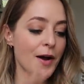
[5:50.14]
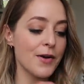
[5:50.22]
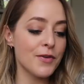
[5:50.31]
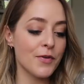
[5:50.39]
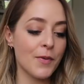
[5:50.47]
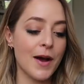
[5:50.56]

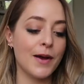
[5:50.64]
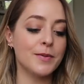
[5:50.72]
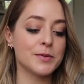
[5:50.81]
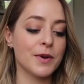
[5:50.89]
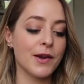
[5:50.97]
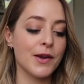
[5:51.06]

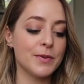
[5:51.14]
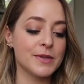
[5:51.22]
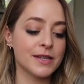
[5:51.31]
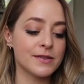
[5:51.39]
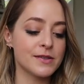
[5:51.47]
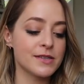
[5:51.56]
overwhelmed when I
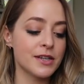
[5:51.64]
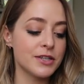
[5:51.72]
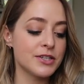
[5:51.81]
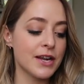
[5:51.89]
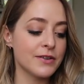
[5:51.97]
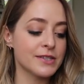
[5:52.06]
opened it because it's
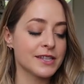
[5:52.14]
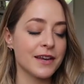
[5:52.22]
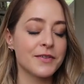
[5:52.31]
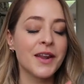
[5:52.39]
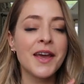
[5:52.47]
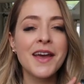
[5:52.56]
such a generous
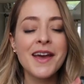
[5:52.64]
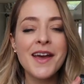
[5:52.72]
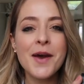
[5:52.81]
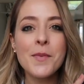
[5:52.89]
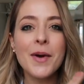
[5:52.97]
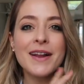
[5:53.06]
gift.
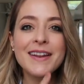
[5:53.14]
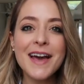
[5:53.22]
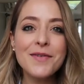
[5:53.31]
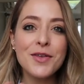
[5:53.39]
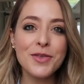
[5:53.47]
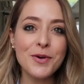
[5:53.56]
But I'd
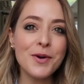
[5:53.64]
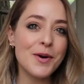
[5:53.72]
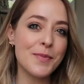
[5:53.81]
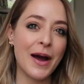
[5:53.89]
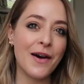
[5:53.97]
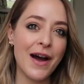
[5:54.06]
never
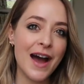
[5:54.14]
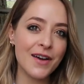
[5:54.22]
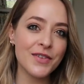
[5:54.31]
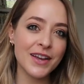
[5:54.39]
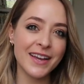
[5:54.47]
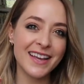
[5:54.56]
thought about
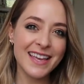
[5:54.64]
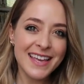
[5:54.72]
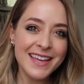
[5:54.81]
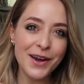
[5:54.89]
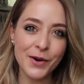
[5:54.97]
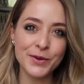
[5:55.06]
having a
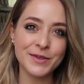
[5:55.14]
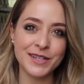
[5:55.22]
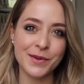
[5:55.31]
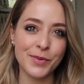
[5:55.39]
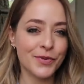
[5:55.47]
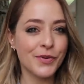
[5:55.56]
key
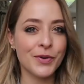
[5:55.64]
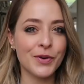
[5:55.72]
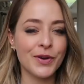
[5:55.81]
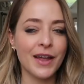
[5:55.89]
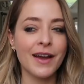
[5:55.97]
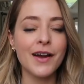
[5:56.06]
holder
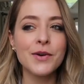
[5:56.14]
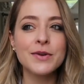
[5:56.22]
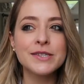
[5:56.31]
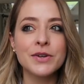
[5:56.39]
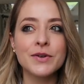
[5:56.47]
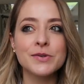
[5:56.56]
before. Like, I
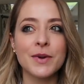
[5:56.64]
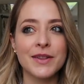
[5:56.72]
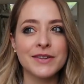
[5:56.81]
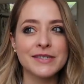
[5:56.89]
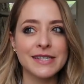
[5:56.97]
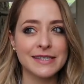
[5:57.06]
always thought it was one
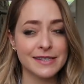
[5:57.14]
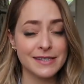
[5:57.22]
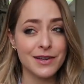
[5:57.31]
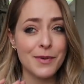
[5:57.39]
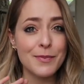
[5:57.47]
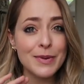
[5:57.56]
of those things
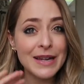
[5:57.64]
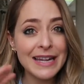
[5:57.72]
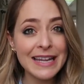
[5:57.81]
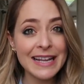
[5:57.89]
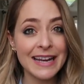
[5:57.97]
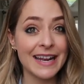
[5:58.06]
that's
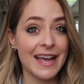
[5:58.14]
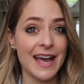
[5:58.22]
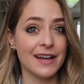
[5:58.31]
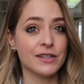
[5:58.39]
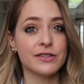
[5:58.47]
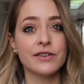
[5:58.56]
completely
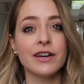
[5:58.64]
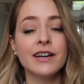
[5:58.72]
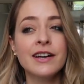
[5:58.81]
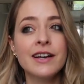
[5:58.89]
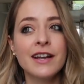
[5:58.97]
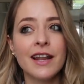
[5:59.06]

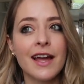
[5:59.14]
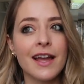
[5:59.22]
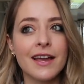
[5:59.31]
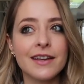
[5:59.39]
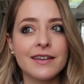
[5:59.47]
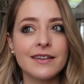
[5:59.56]
extra,
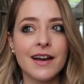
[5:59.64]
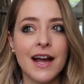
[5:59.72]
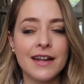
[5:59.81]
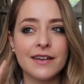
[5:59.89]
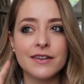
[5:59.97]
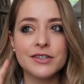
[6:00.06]
like,
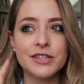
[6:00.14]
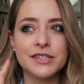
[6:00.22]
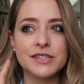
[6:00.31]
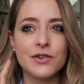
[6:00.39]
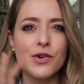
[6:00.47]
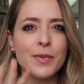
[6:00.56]
and
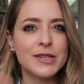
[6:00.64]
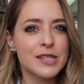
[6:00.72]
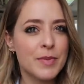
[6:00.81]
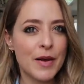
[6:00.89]
just almost